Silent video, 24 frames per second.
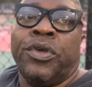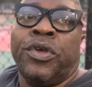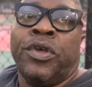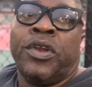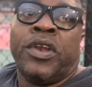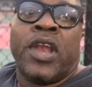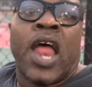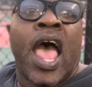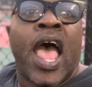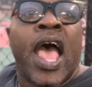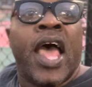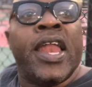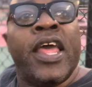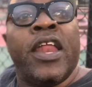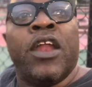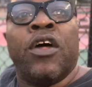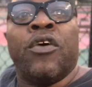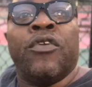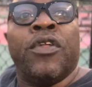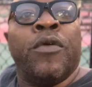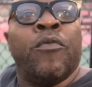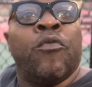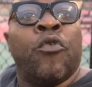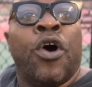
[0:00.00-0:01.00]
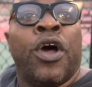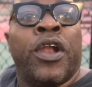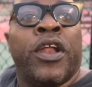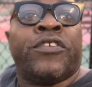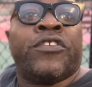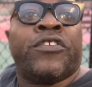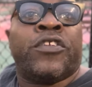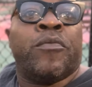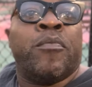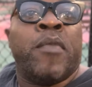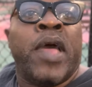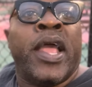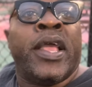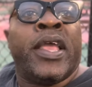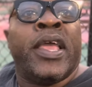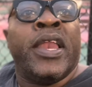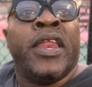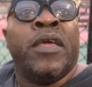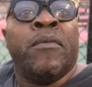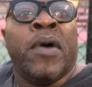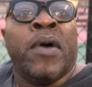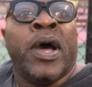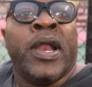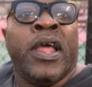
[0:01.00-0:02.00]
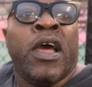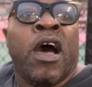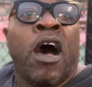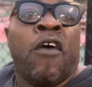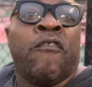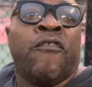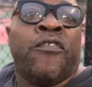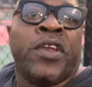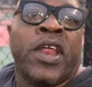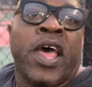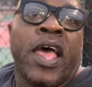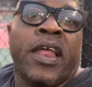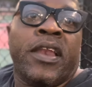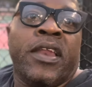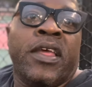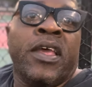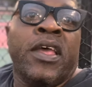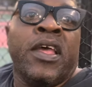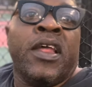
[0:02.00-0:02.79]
Nah, they don't even want us to make any money off of that.